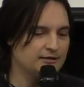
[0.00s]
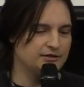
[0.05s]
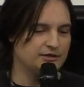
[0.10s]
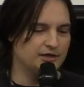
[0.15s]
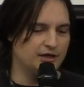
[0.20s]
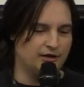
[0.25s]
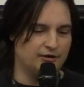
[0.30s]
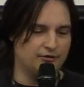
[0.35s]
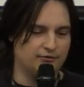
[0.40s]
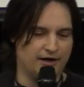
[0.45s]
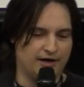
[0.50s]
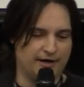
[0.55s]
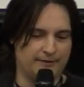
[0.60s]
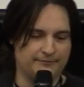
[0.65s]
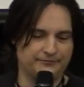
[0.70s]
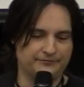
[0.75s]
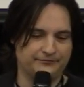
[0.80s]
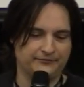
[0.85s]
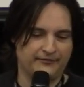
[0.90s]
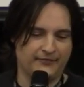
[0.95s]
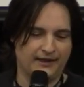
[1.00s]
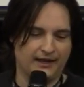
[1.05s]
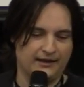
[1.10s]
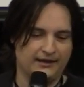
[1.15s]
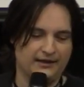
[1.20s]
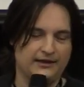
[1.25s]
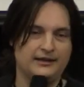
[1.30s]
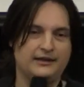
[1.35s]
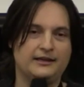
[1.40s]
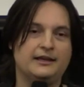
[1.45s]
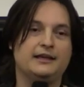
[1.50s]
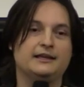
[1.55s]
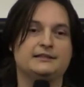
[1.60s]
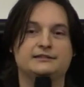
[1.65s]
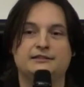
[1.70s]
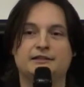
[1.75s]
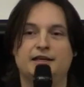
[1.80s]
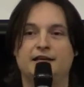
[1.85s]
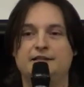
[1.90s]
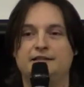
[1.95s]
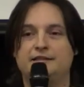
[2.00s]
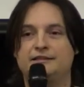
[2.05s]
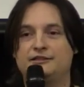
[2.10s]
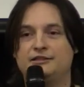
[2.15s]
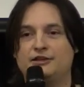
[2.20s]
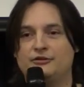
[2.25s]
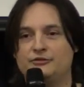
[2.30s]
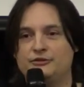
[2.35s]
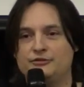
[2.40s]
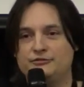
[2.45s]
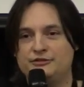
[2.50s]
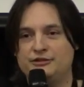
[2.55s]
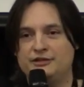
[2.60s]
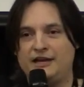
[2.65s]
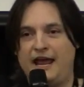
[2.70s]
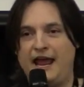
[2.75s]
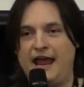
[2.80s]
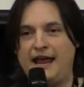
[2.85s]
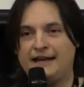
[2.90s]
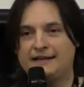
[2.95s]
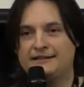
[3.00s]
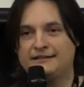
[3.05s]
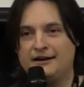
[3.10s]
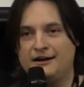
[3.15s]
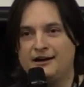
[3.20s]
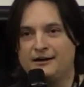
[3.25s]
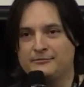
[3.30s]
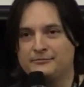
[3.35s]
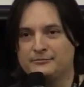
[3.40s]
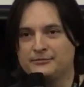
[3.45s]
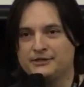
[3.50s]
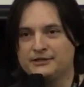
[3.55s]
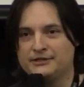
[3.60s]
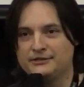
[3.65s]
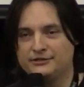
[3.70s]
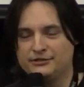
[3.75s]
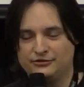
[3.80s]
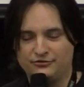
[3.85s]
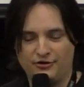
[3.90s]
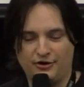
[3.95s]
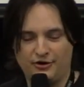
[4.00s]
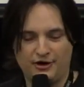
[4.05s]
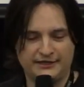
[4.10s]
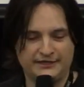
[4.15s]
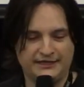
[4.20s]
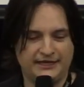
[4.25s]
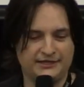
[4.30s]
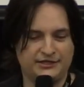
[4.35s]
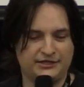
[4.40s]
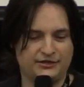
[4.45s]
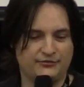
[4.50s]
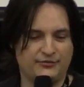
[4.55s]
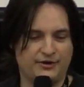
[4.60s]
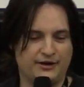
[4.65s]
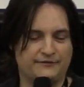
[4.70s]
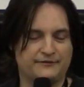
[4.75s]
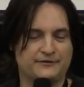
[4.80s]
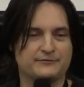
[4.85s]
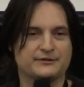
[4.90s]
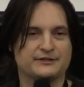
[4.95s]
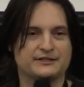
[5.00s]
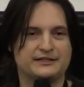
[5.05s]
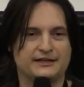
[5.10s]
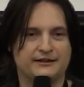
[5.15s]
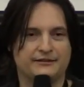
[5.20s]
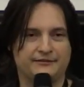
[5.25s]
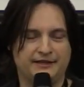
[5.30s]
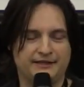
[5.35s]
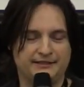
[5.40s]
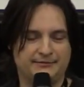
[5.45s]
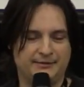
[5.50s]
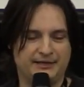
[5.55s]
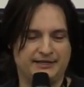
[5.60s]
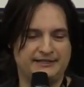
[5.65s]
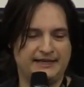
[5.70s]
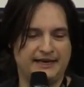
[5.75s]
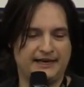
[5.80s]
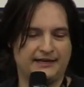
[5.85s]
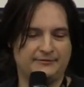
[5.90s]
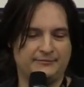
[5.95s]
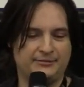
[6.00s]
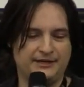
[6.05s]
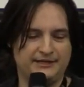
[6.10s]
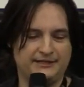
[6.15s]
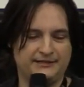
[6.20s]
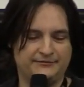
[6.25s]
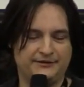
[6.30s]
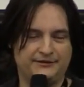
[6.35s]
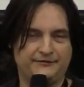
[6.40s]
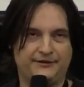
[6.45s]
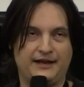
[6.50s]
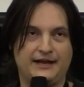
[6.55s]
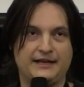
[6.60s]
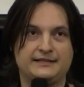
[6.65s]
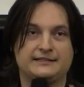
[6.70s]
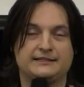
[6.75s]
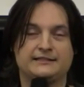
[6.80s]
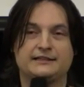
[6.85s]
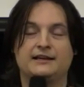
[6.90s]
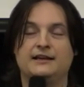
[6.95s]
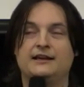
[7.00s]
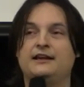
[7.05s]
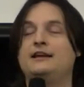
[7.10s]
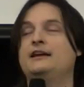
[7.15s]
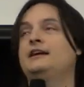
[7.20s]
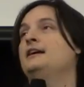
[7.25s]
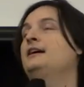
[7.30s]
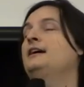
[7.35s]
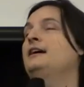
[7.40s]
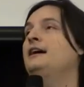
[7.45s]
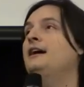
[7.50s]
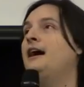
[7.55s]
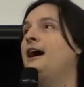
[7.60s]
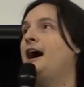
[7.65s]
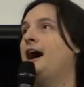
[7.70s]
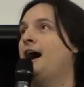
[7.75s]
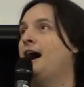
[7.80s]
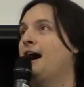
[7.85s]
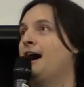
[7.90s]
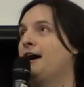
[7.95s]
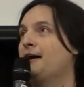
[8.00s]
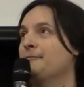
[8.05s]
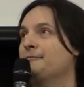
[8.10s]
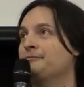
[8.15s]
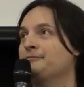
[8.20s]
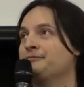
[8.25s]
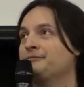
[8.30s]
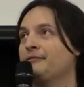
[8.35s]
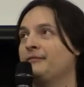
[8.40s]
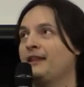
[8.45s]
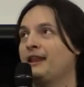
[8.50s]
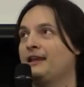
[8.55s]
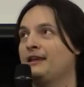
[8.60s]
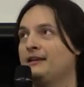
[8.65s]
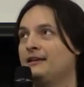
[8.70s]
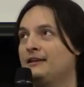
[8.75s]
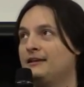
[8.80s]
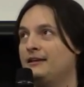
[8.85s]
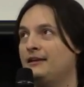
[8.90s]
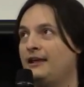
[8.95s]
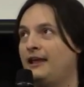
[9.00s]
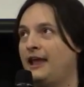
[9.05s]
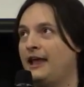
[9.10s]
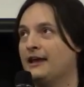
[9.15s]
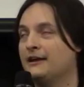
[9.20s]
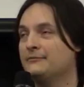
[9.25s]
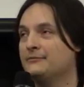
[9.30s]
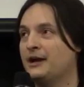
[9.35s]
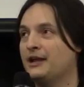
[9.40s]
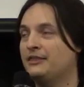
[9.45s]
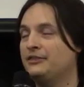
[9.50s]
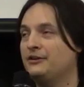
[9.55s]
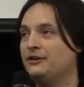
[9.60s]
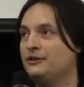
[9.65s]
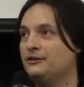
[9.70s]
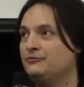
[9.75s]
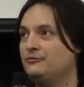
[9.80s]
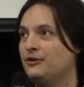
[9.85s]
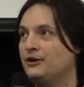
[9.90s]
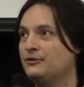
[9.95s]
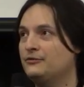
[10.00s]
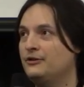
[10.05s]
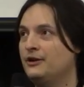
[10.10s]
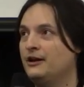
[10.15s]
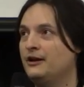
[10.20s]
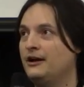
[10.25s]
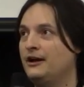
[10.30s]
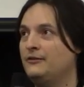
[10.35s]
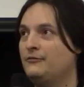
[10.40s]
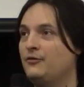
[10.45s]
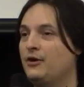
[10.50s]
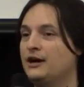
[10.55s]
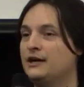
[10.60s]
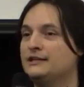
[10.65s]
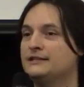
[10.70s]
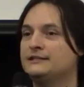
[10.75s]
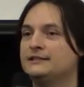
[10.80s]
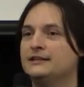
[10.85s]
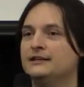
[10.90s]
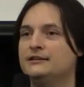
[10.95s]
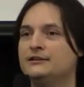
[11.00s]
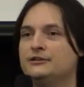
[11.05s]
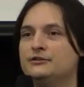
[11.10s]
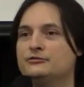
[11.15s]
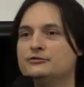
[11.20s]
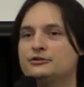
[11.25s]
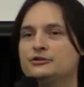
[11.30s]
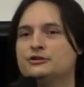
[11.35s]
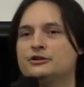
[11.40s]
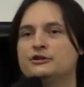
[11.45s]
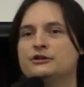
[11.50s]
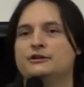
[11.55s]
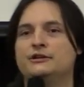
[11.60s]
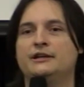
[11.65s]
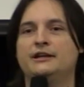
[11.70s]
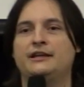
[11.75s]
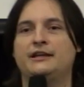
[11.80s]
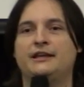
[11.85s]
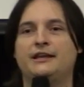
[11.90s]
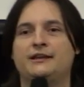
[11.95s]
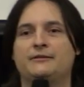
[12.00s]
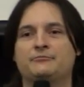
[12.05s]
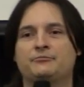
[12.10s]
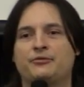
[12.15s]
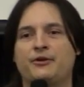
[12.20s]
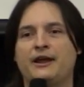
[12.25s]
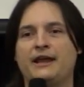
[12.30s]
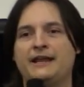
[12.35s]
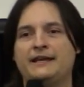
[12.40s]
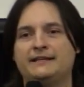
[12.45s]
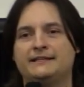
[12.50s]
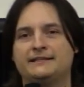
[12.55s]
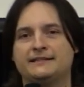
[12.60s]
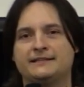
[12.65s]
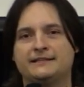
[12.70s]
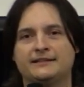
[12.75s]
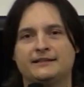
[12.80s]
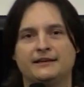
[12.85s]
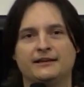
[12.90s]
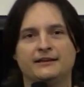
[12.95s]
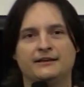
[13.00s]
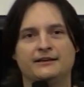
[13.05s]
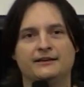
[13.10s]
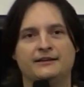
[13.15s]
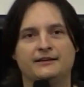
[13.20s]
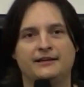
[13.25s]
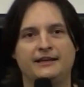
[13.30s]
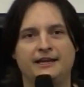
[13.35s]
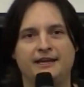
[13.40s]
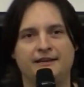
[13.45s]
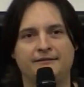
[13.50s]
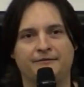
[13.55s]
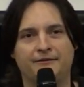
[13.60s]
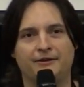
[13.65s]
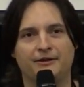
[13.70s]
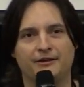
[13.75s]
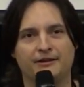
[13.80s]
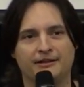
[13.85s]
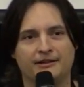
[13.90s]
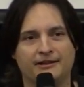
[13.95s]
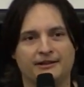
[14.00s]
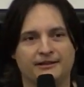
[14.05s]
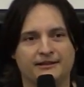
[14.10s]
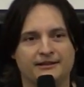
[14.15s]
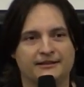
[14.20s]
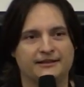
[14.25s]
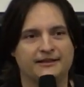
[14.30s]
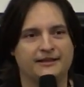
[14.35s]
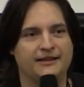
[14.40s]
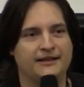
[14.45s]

So, um, it's, it, so you should act dumb to draw attention away from yourself. That's my second piece of advice. Um, and my third one was you should embrace evil.